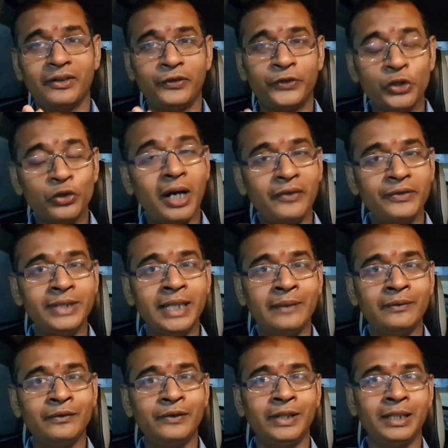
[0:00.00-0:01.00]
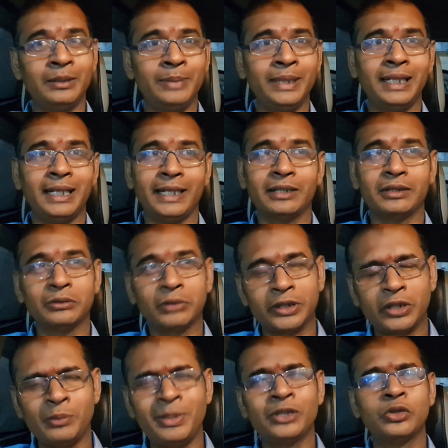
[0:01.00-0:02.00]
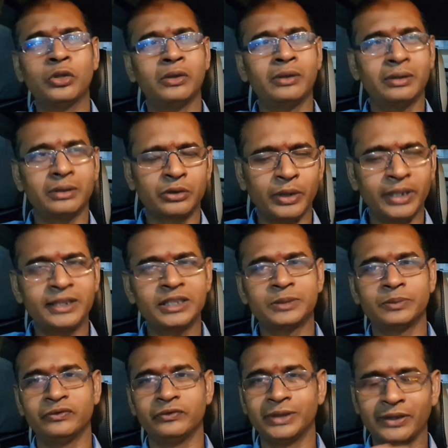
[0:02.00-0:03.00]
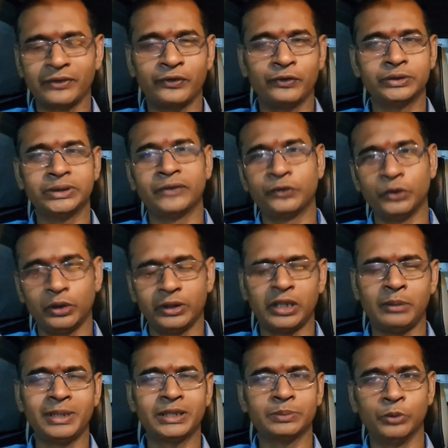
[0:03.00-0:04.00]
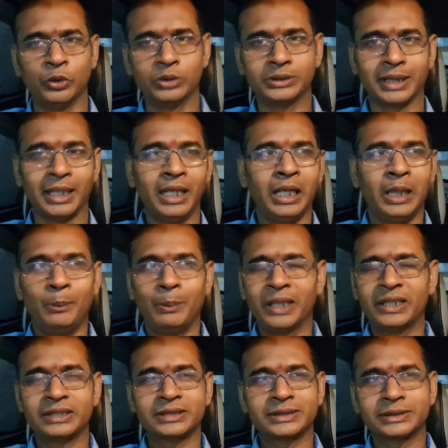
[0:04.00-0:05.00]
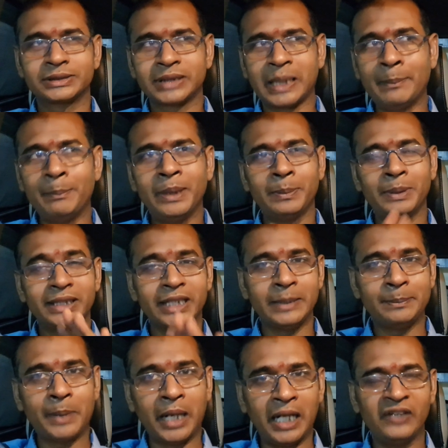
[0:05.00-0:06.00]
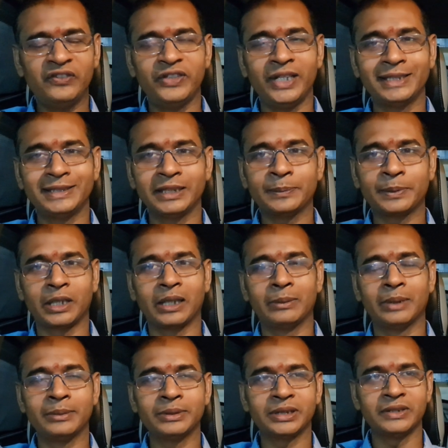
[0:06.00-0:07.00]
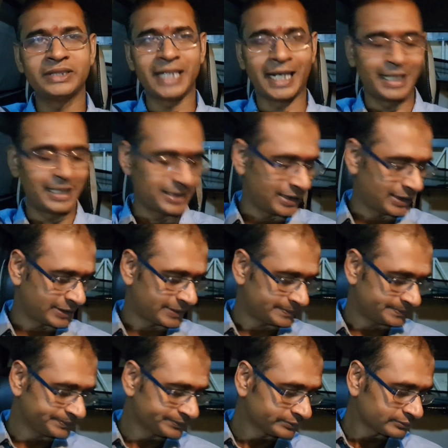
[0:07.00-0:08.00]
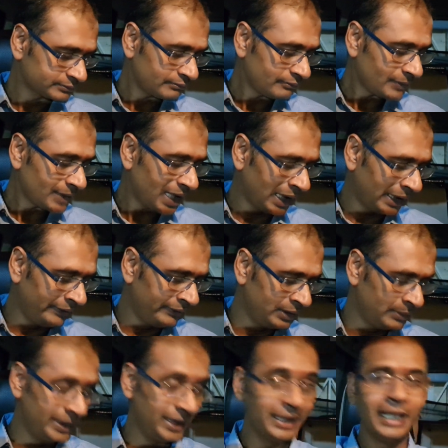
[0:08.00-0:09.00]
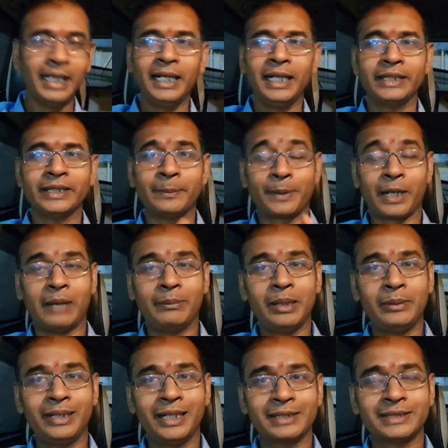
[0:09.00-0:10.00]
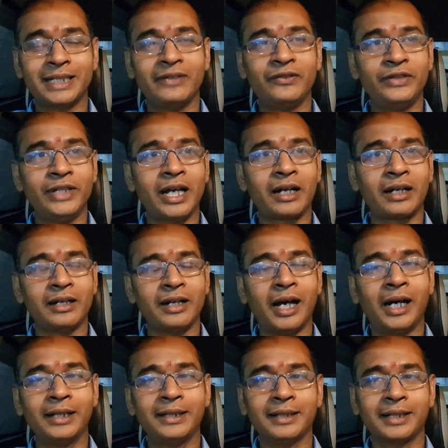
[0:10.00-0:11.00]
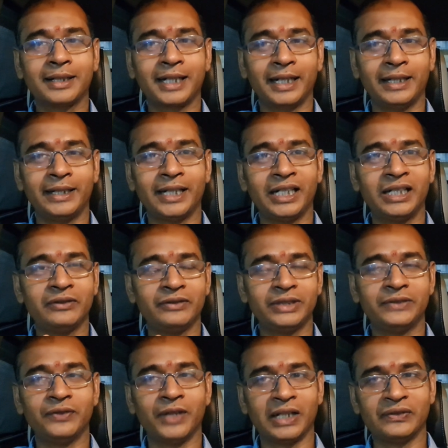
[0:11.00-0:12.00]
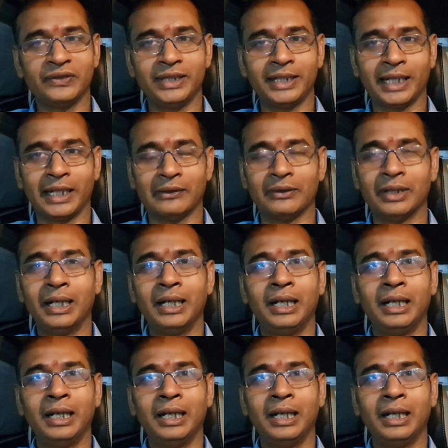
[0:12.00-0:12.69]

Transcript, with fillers: few of them will be like, you know, it will be go, going with the, the flow, it will be smooth. But some people keep on facing problems and challenges. I will be, the problem here is that we are not content with what we have.